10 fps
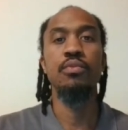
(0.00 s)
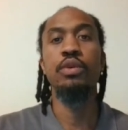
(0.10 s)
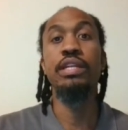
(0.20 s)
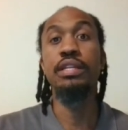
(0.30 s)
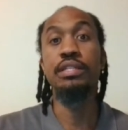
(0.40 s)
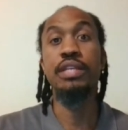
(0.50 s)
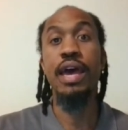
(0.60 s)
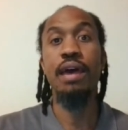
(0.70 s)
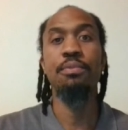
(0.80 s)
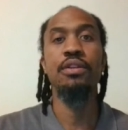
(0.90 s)
it needs to
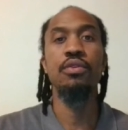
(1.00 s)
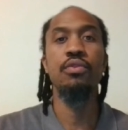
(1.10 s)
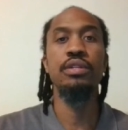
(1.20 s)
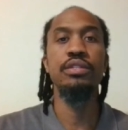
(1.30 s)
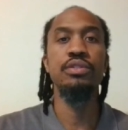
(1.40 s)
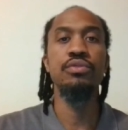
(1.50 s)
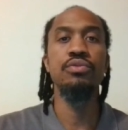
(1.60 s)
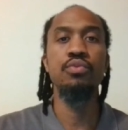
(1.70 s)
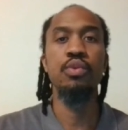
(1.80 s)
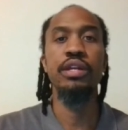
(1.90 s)
happen according
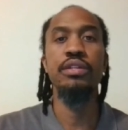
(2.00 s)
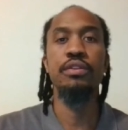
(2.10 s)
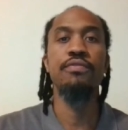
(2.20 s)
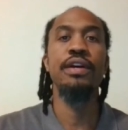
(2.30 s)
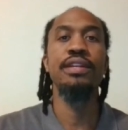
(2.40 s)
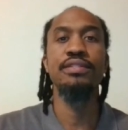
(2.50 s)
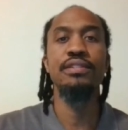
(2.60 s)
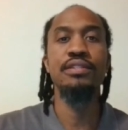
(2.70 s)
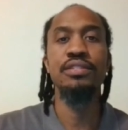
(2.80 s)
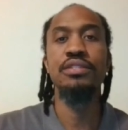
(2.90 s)
to when your financing
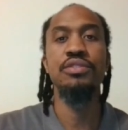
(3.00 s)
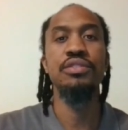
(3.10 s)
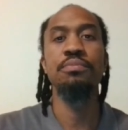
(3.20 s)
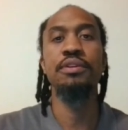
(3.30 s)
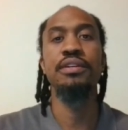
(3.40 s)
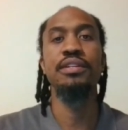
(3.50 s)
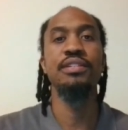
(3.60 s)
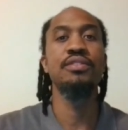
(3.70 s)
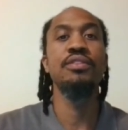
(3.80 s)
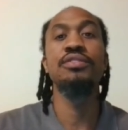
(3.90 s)
contingency period is.
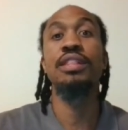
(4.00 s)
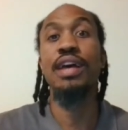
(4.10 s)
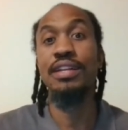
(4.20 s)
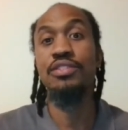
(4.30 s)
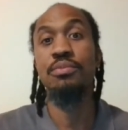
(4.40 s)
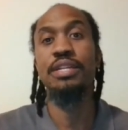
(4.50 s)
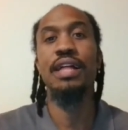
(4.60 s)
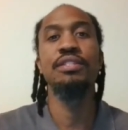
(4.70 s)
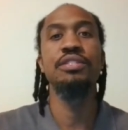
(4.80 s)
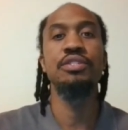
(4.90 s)
So there's a lot of
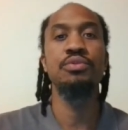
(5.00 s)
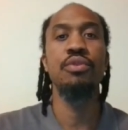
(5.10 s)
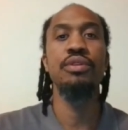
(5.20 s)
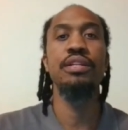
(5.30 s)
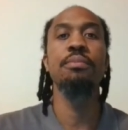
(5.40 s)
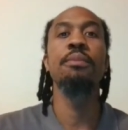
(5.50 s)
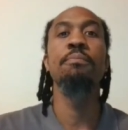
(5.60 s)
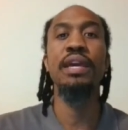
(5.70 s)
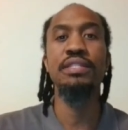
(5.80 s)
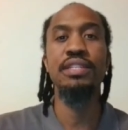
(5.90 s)
terminology is thrown in it, but
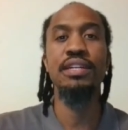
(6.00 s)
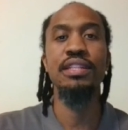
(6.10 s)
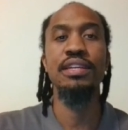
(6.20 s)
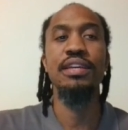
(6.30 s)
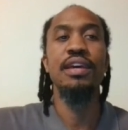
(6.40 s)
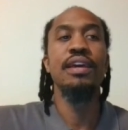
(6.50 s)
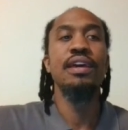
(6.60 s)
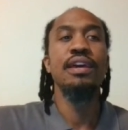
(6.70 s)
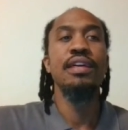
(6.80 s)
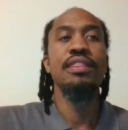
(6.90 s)
basically
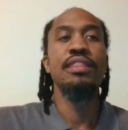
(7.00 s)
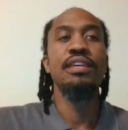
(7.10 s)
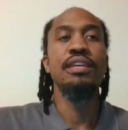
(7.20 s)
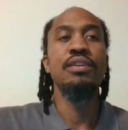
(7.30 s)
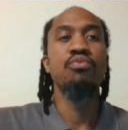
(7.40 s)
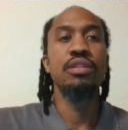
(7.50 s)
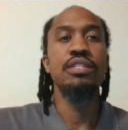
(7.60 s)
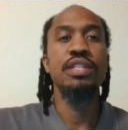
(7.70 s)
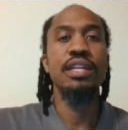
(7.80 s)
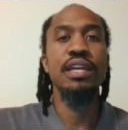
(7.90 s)
the real
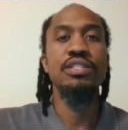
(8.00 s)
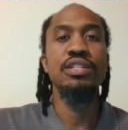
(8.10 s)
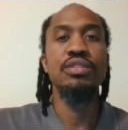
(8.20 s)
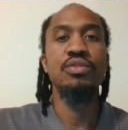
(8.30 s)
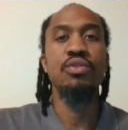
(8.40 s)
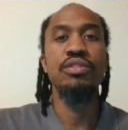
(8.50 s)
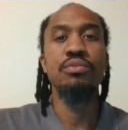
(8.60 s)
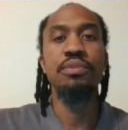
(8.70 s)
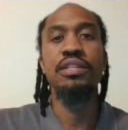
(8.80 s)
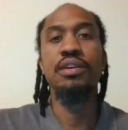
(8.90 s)
estate agent is going to
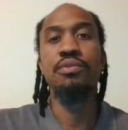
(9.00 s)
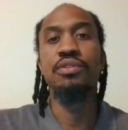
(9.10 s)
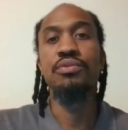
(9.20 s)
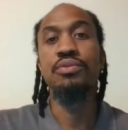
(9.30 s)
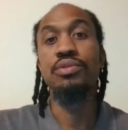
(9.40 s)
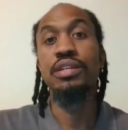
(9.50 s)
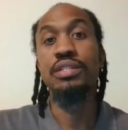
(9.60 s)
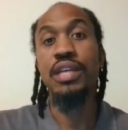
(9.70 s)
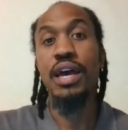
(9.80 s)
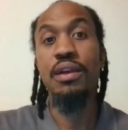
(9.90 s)
be there with you through the
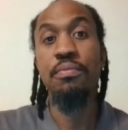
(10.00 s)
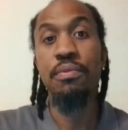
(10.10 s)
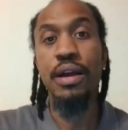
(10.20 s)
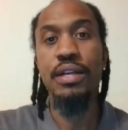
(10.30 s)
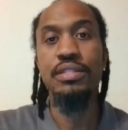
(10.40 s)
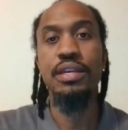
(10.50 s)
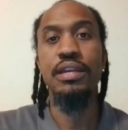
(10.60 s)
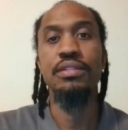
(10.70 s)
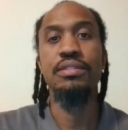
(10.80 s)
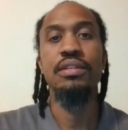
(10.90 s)
entire
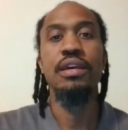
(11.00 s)
process,